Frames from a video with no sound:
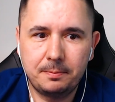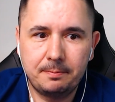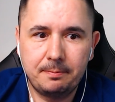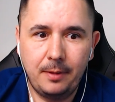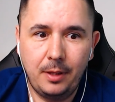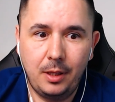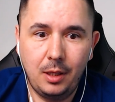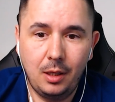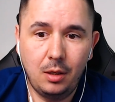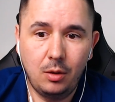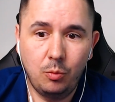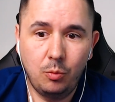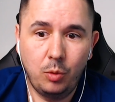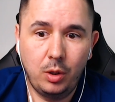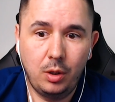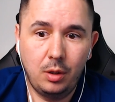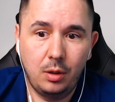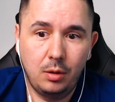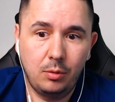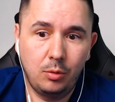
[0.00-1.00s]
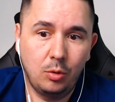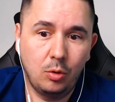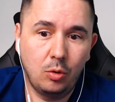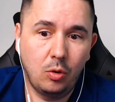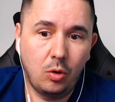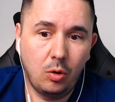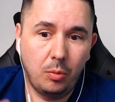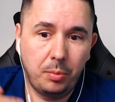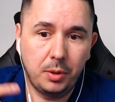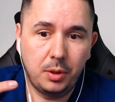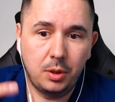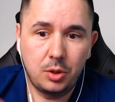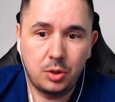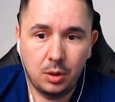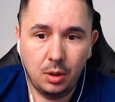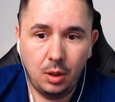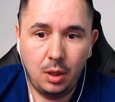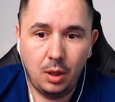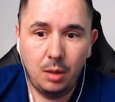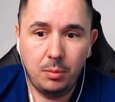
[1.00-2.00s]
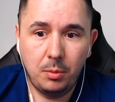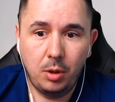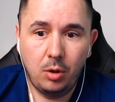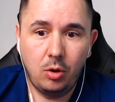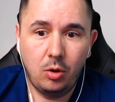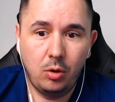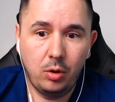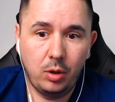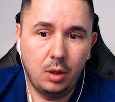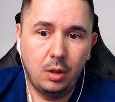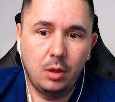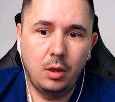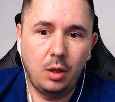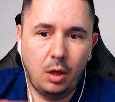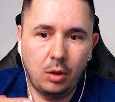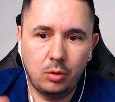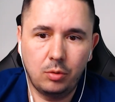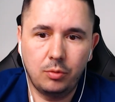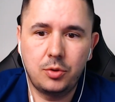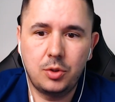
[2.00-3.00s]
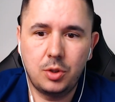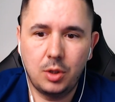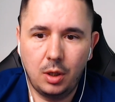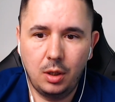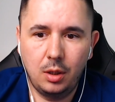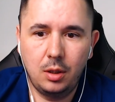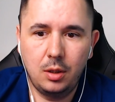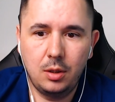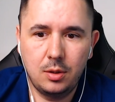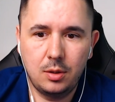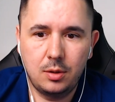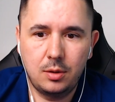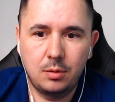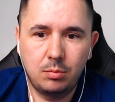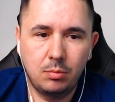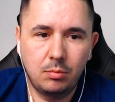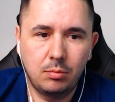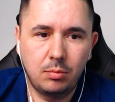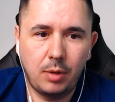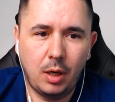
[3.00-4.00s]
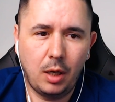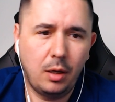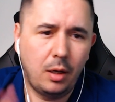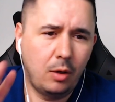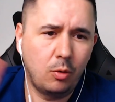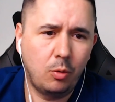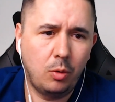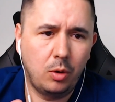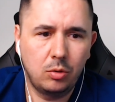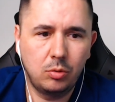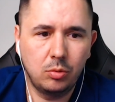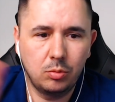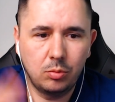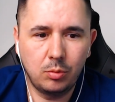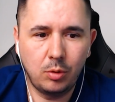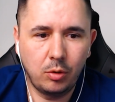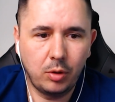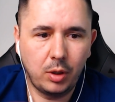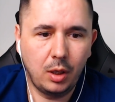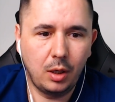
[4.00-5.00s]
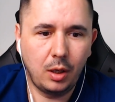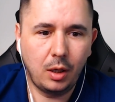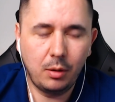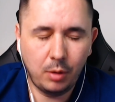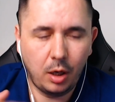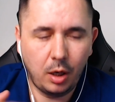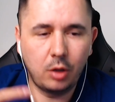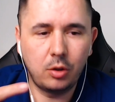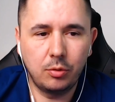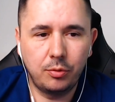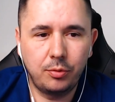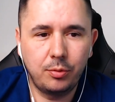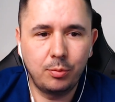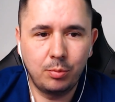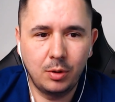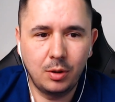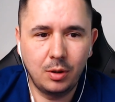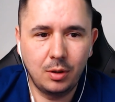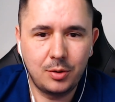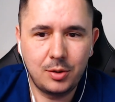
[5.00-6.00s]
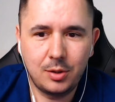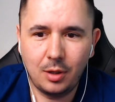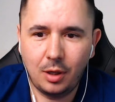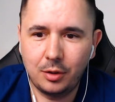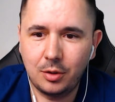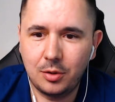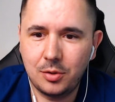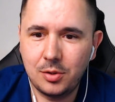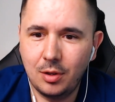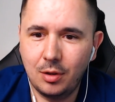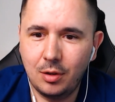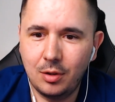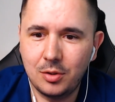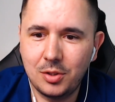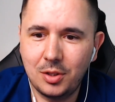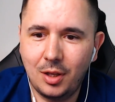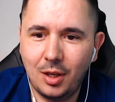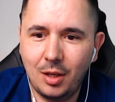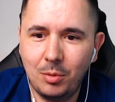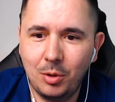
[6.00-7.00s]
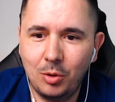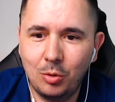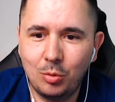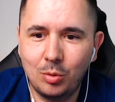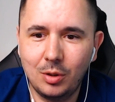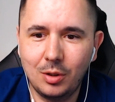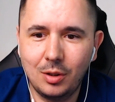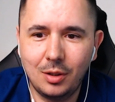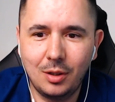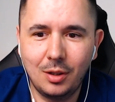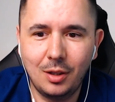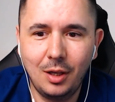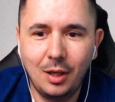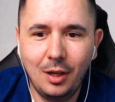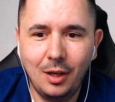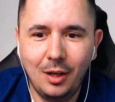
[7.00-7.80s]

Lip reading: then, when competition came along and a lot of Chinese, I don't want to, okay, a lot of other sellers came into the